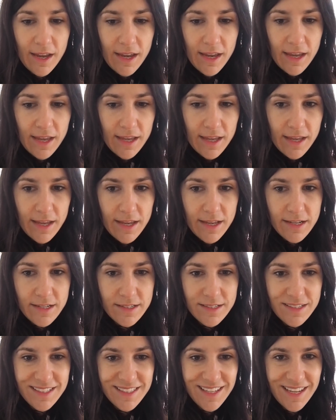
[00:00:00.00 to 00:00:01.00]

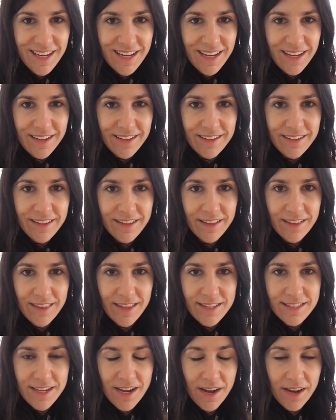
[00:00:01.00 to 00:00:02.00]
And yeah,
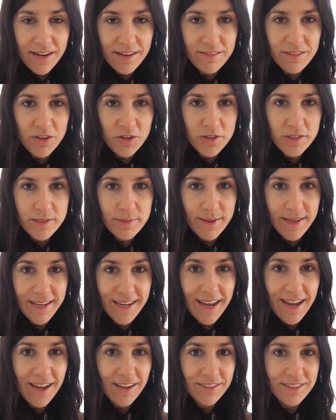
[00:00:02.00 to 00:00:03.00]
that's kind of going to
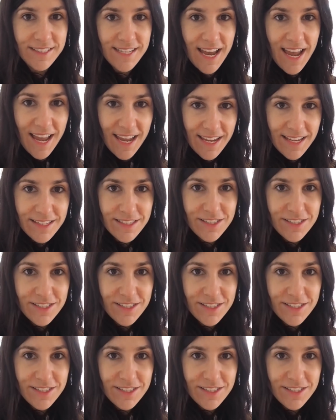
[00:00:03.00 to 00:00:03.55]
be our day.